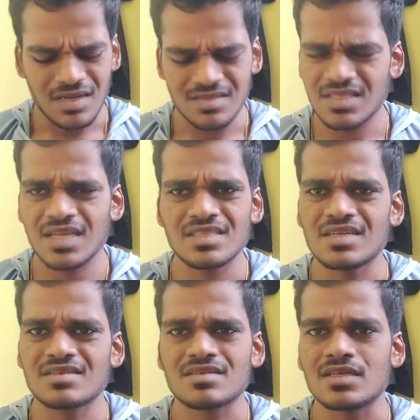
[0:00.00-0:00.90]
Other than
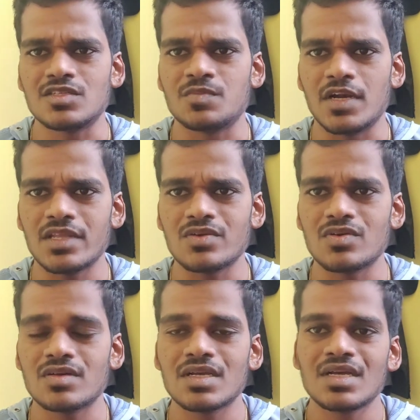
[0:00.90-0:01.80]
that, it's pretty
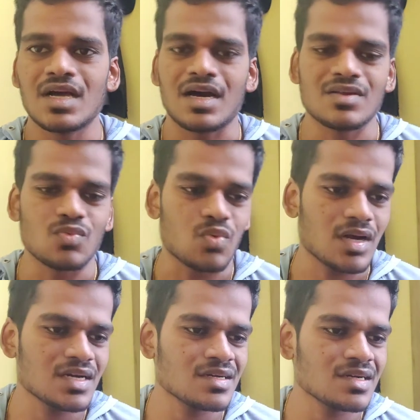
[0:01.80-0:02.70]
good. And
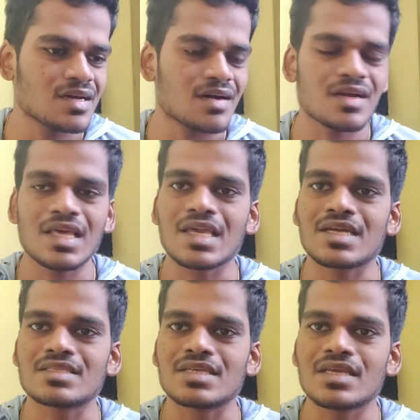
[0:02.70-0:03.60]
one con I
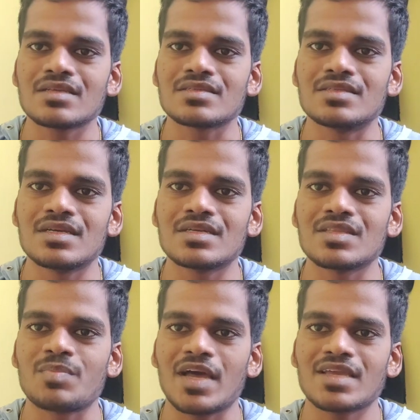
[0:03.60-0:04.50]
can say is that
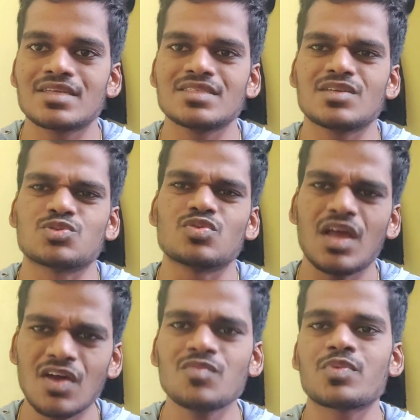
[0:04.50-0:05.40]
in the packaging they
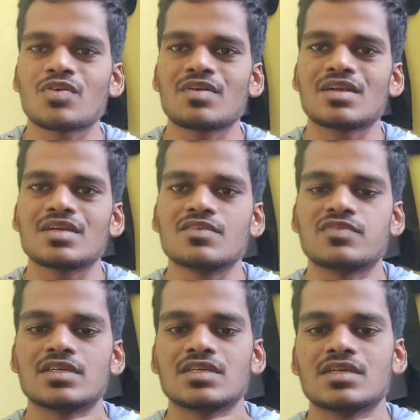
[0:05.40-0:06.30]
should have provided
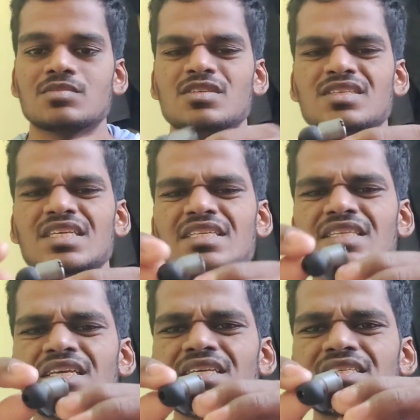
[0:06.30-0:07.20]
different ear tips.
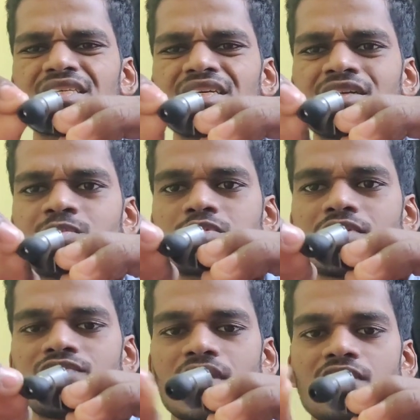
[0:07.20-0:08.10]
These ear tips
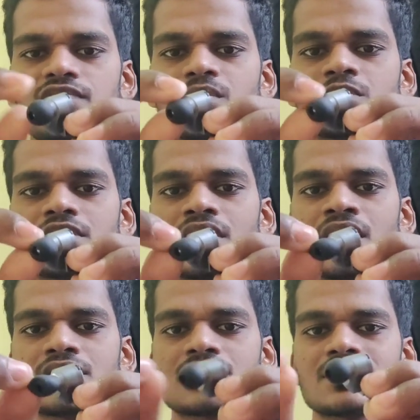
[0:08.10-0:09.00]
are very flimsy, guys,